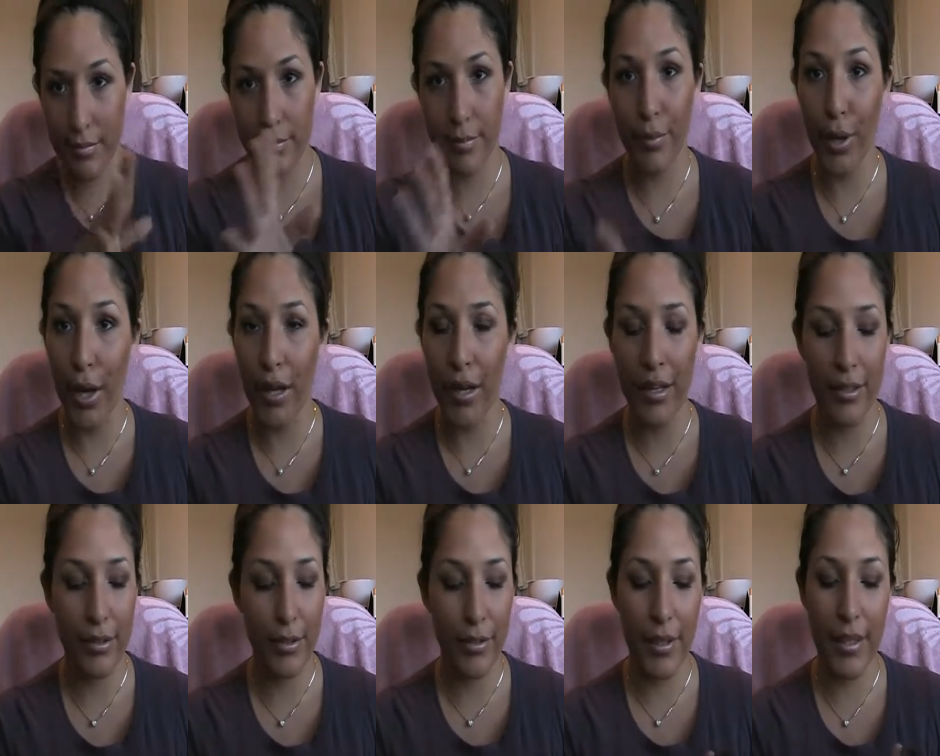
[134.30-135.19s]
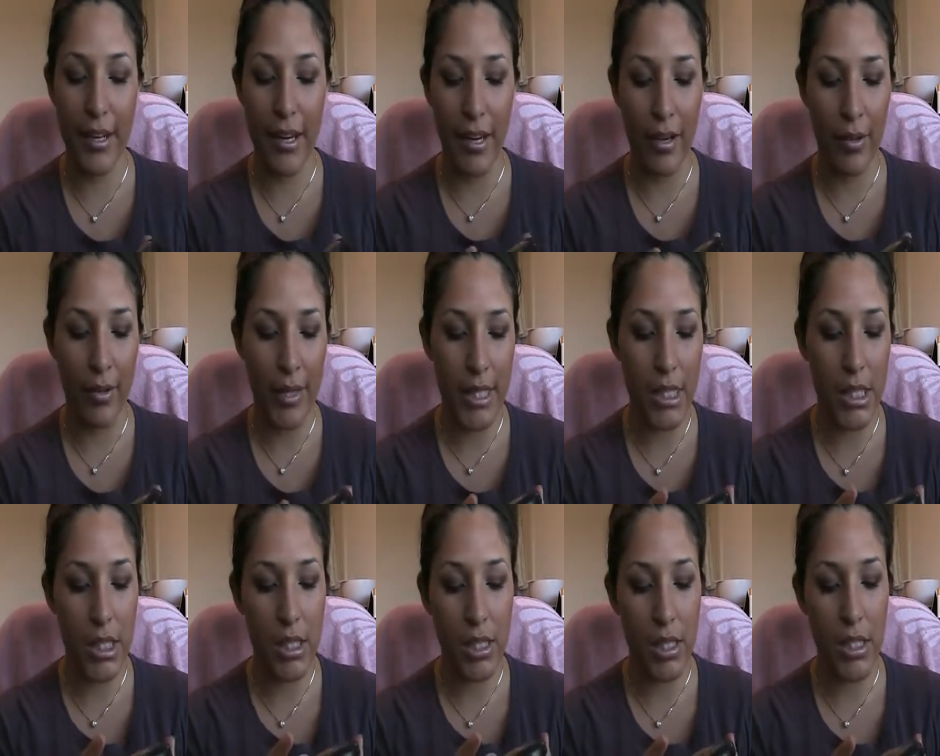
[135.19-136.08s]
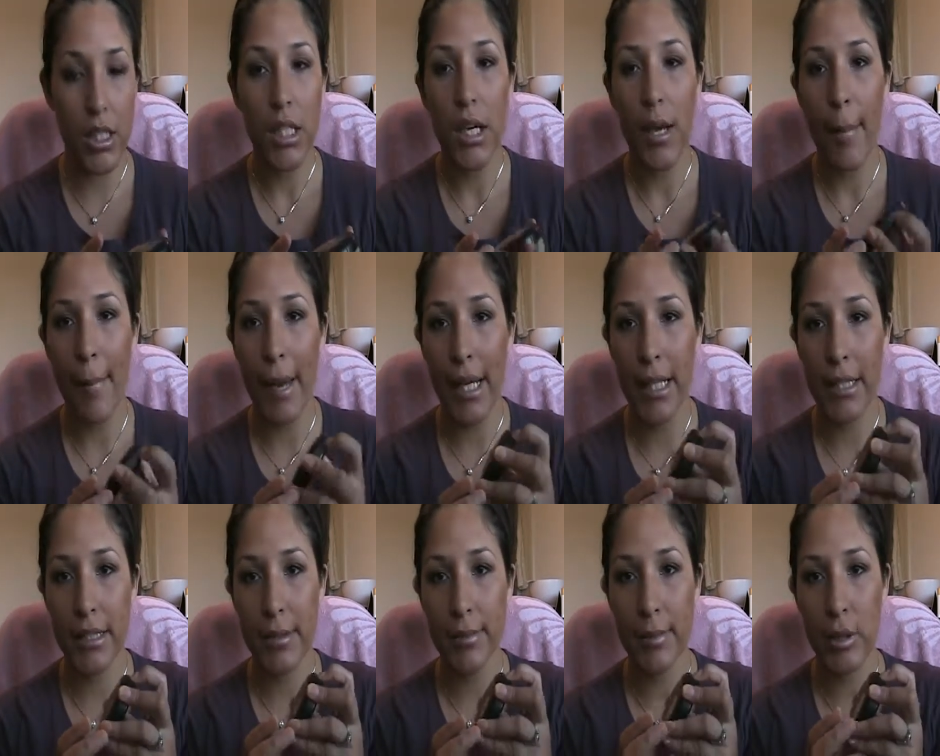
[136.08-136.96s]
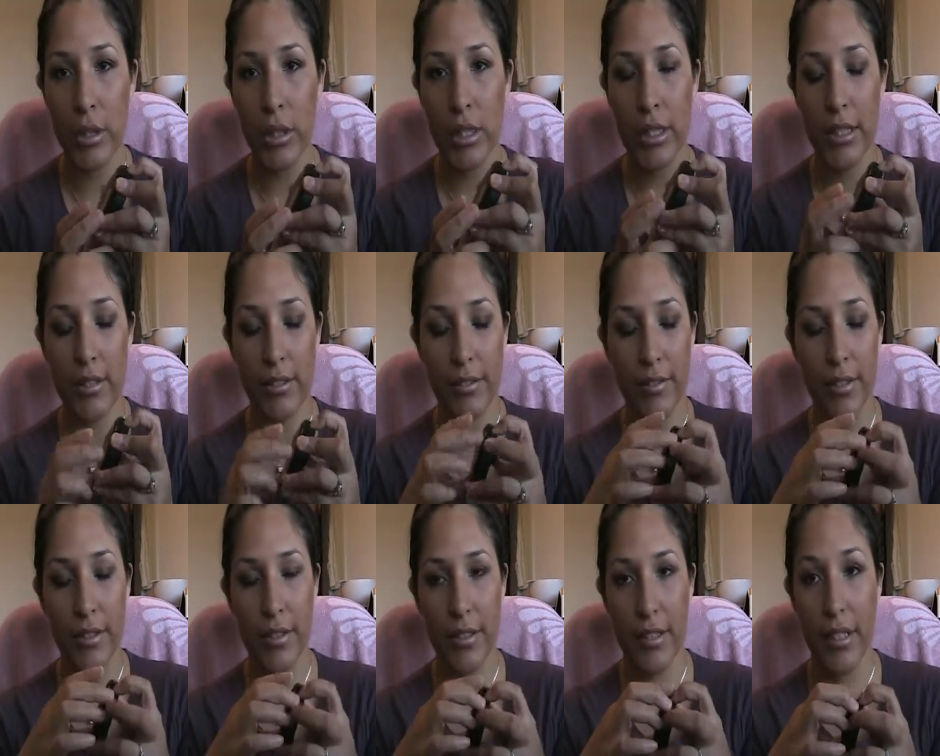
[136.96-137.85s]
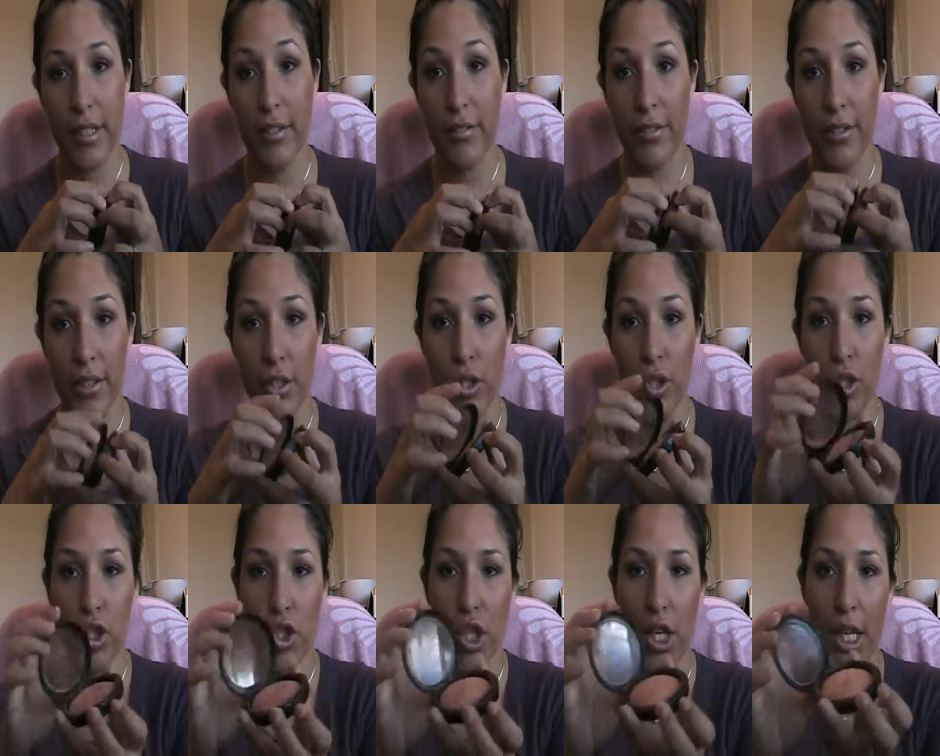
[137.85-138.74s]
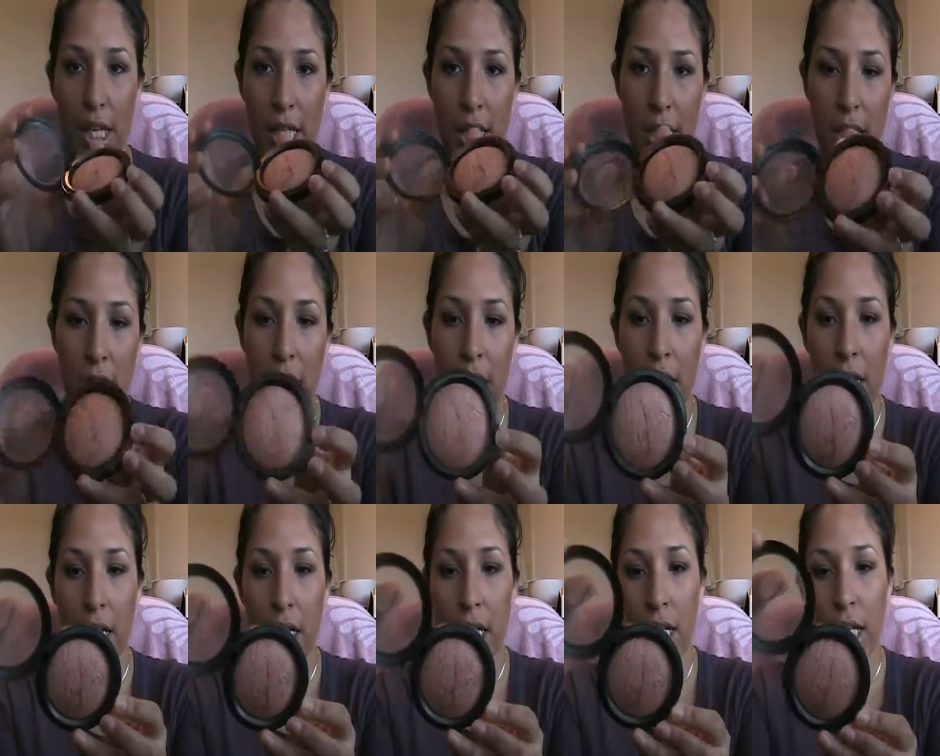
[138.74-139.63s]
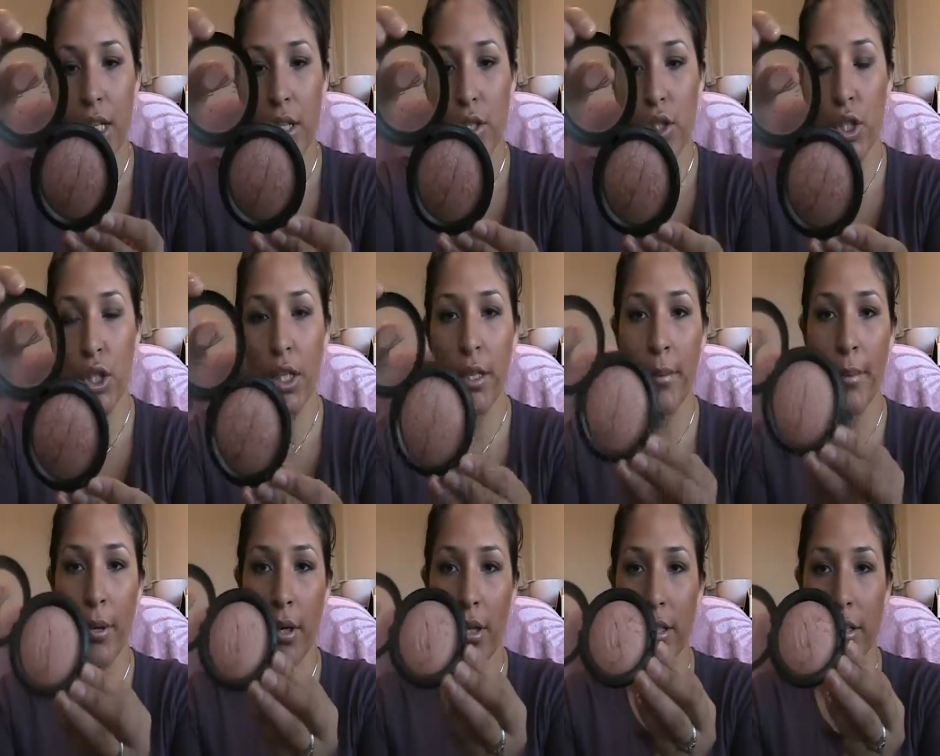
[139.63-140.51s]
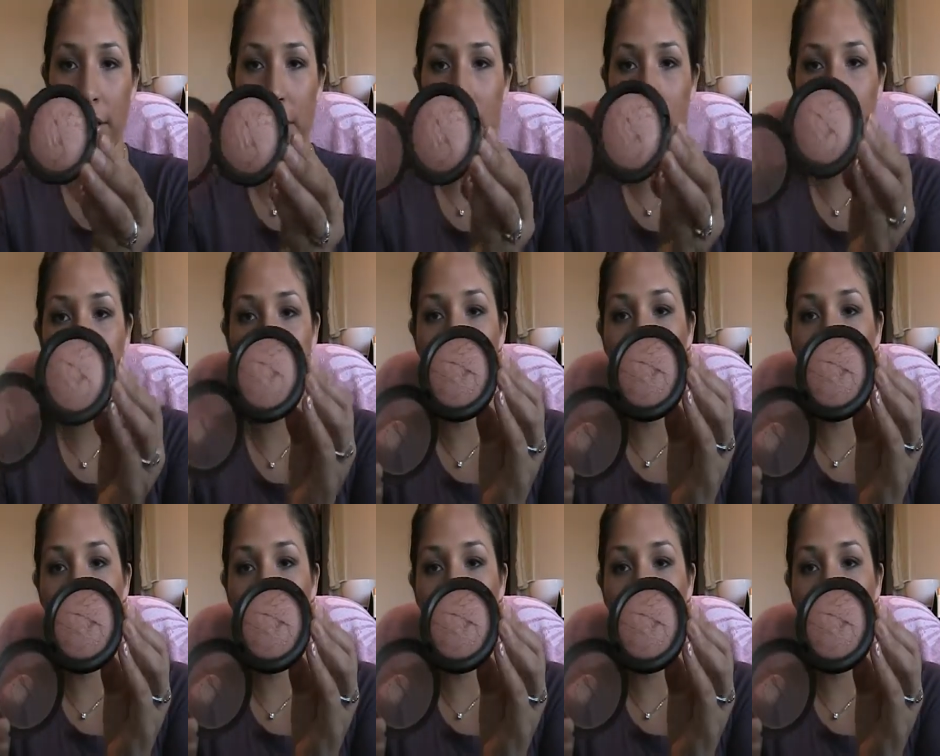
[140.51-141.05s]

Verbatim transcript: product right now is MAC's Mineralized Skin Finish in Cheeky Bronze.